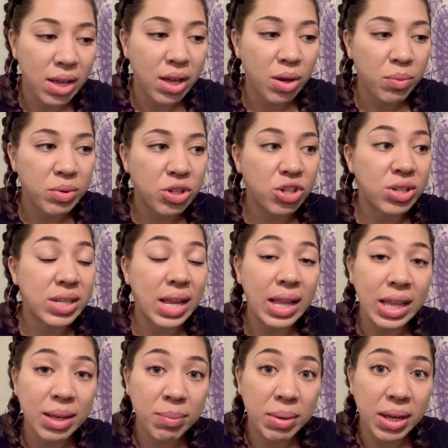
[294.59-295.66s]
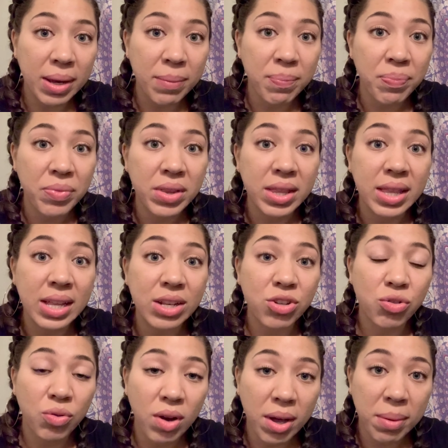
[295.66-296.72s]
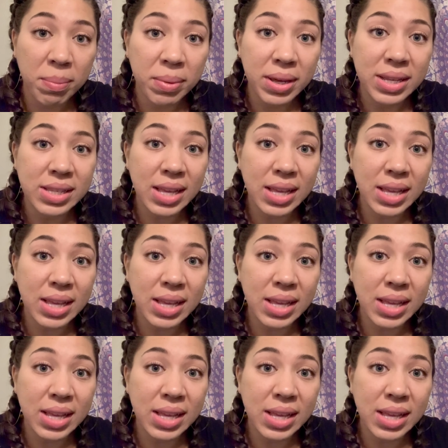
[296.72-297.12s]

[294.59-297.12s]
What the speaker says: which is telling me that Trump is